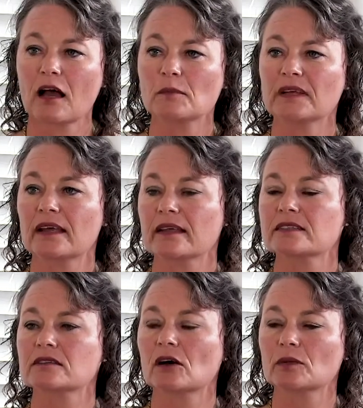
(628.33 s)
Yeah,
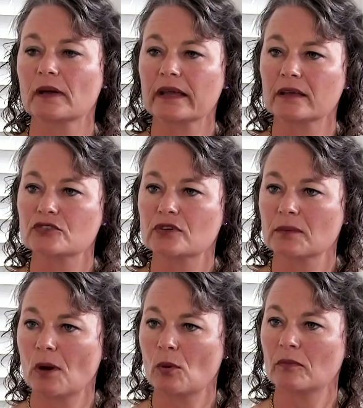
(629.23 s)
that's called my
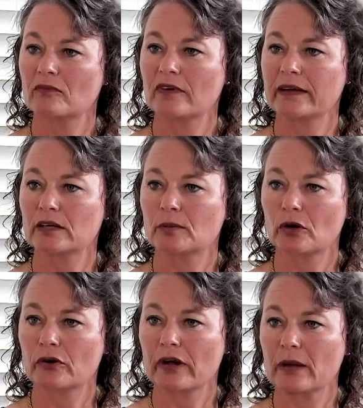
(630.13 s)
Dream Home Finder
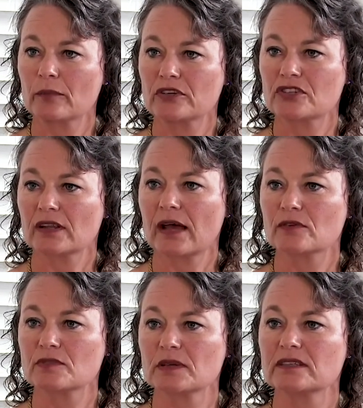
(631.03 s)
program, which
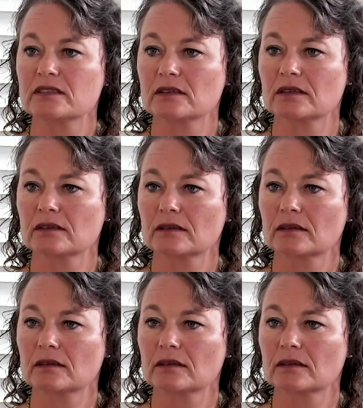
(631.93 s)
allows me to